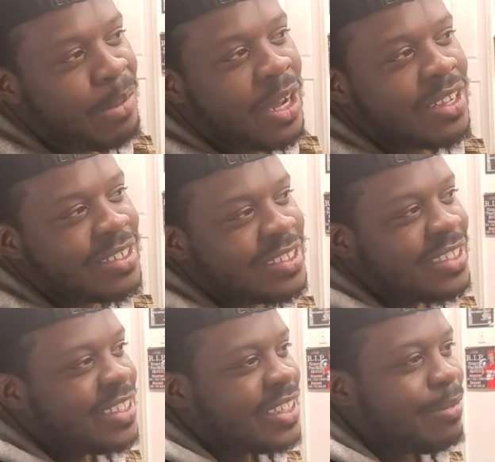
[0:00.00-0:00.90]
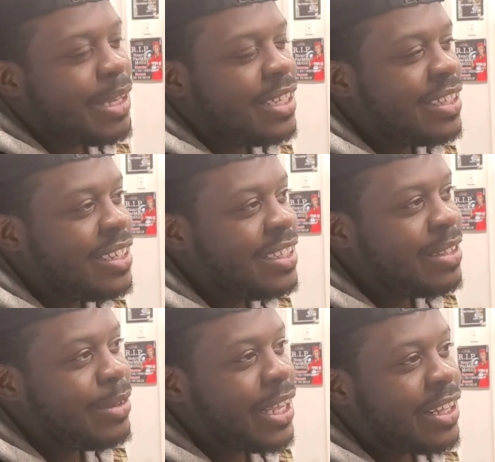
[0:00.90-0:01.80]
but I mean, he
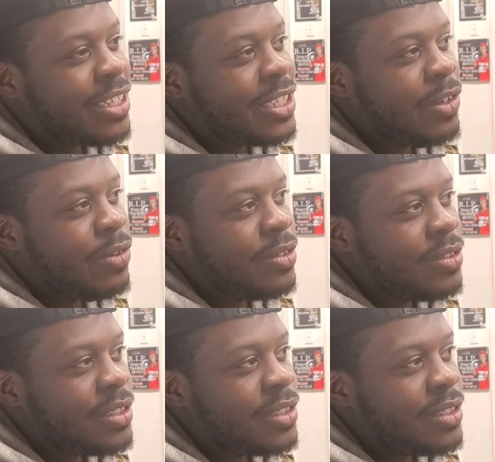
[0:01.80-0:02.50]
did what he had to do.